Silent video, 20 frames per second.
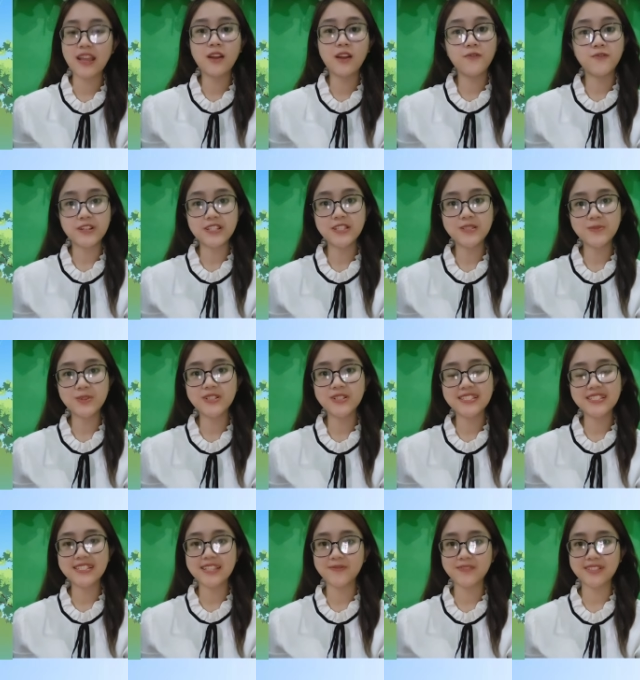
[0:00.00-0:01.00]
First,
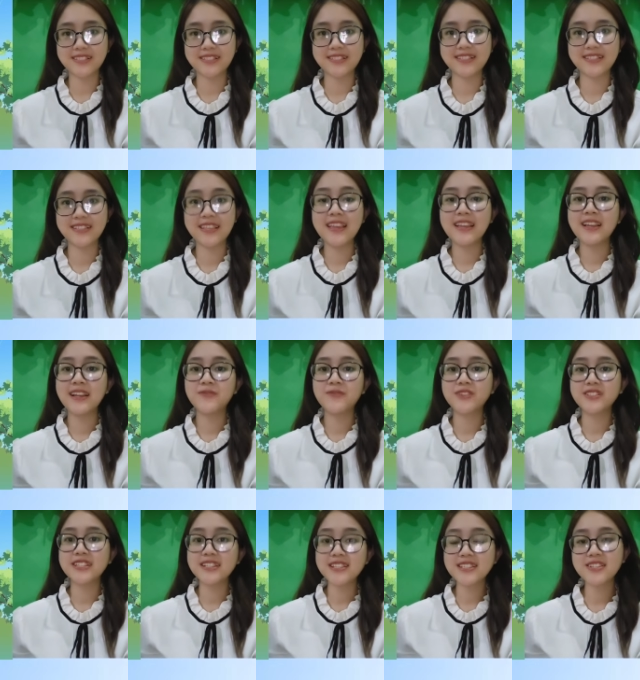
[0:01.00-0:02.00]
production services. For
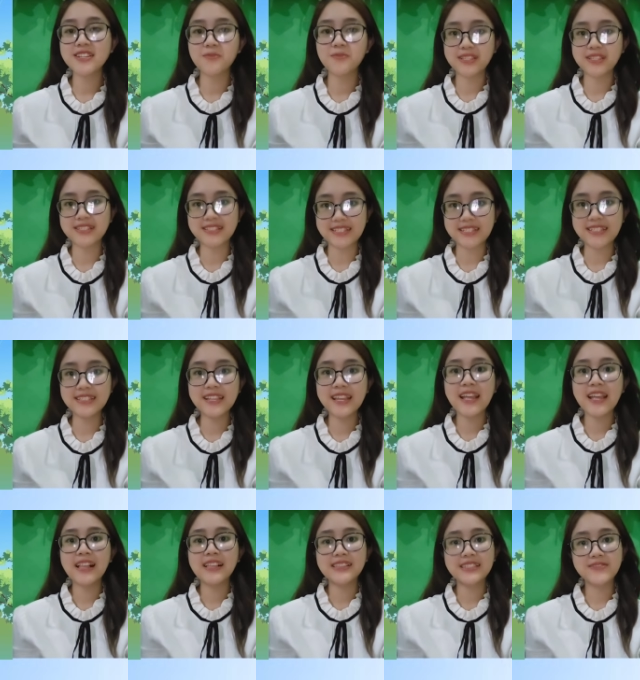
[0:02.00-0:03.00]
traditional medicine,
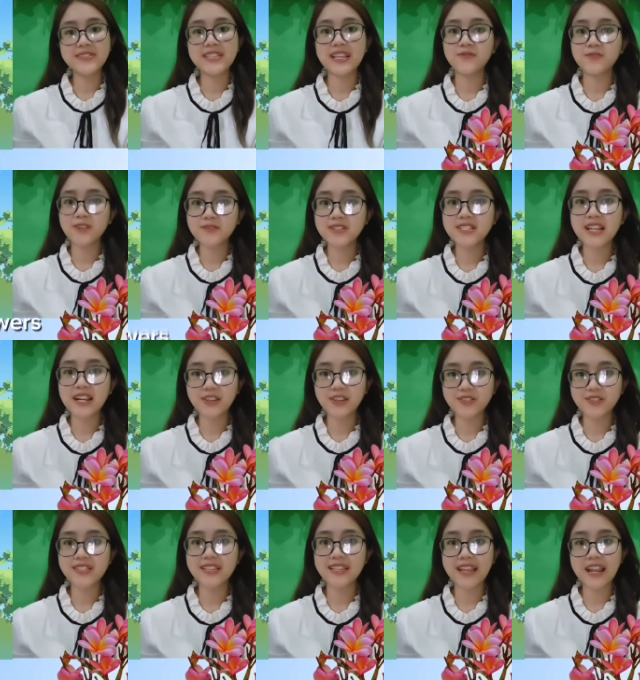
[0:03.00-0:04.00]
leaves and flowers are
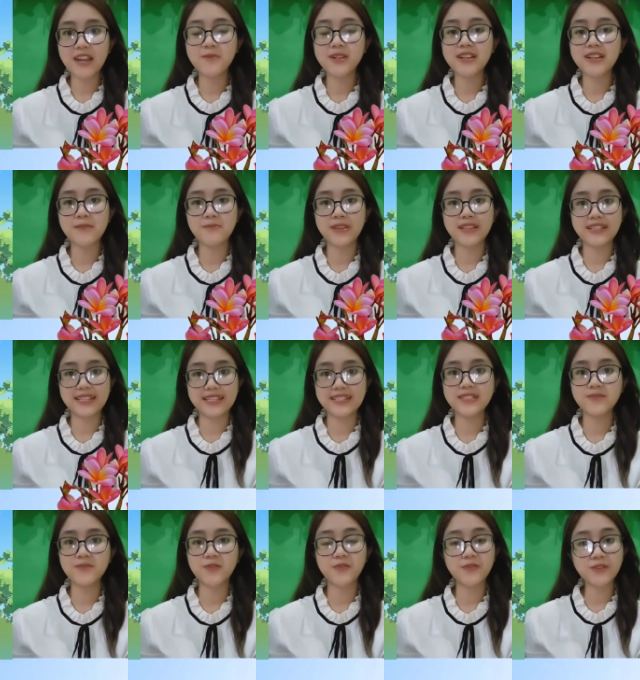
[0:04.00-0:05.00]
used in herbal remedies
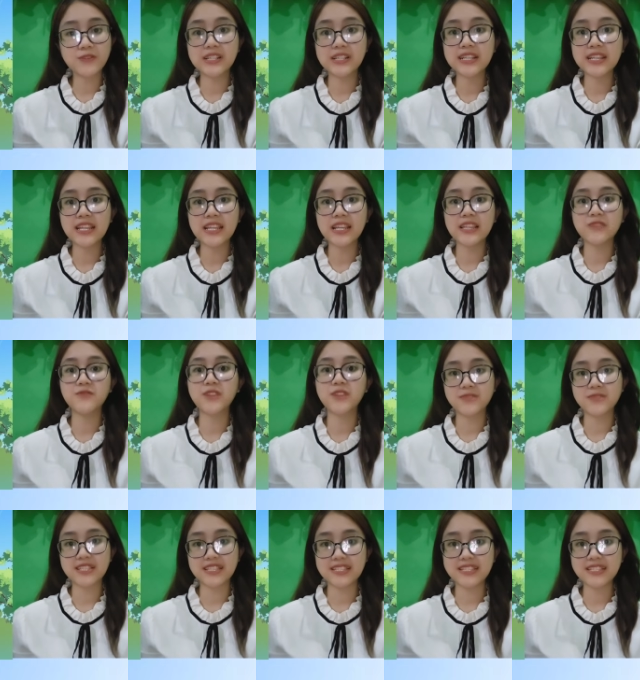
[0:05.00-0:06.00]
for fever,
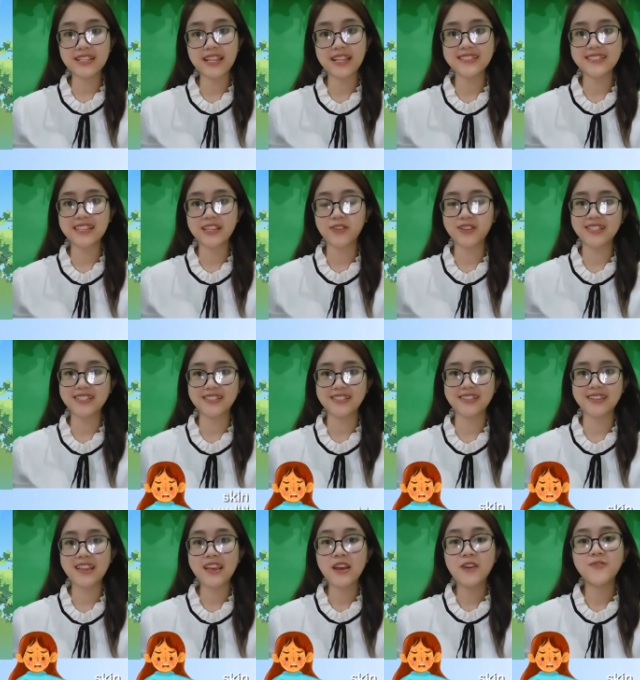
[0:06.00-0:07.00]
inflammation, and skin
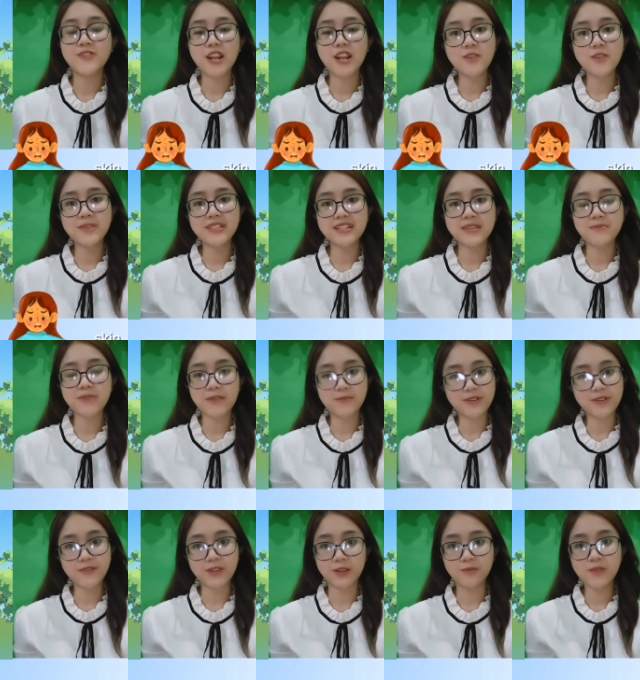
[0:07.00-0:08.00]
condition. For aromatherapy and
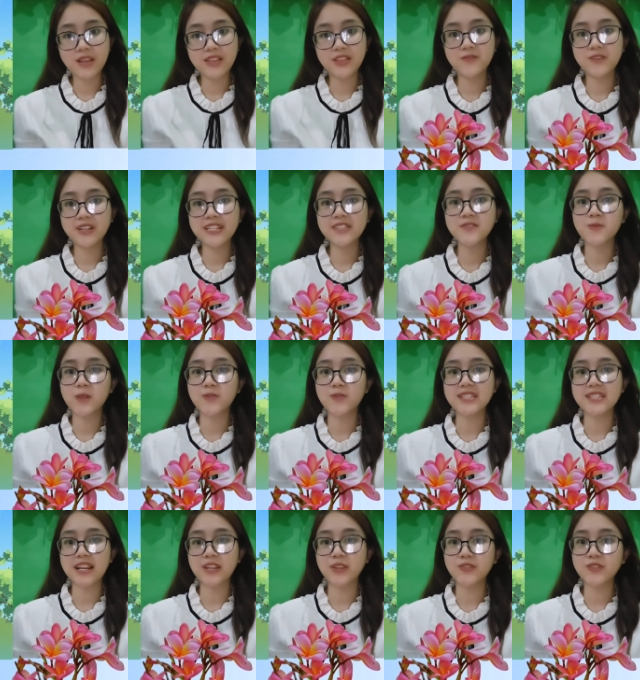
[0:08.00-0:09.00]
perfume, the fragrant flowers
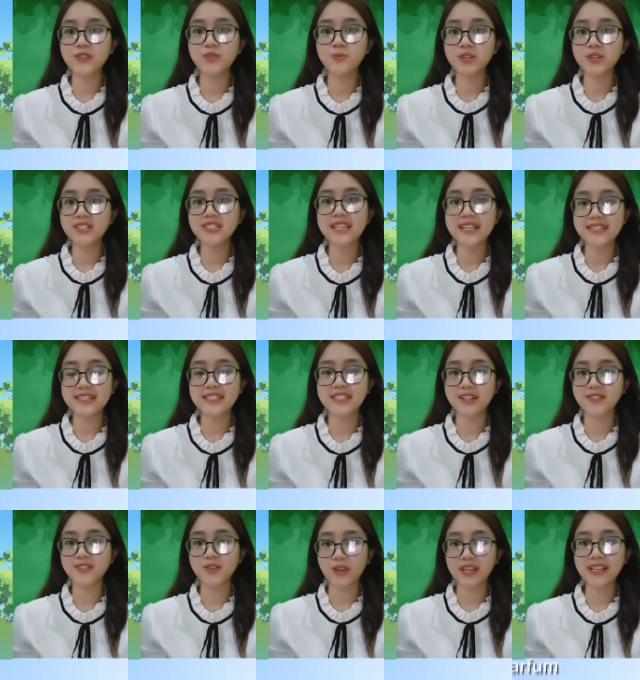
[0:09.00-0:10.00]
are used to produce
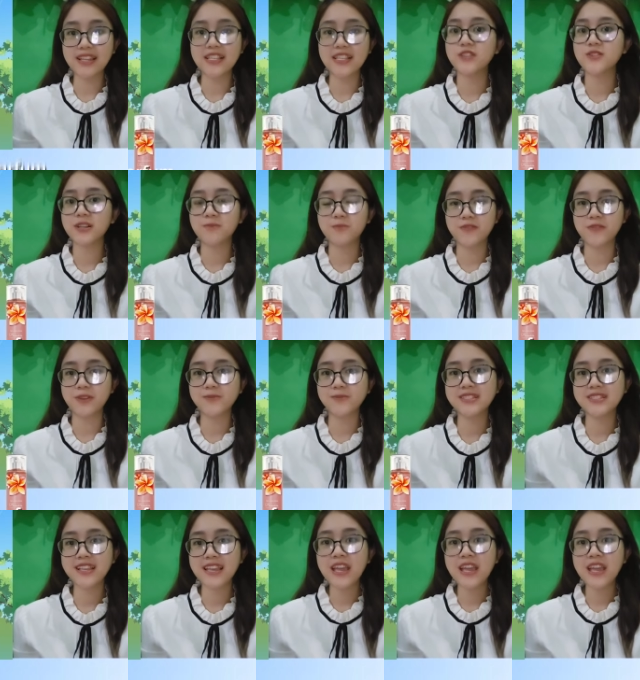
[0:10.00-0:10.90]
essentials, oil, and natural perfumes.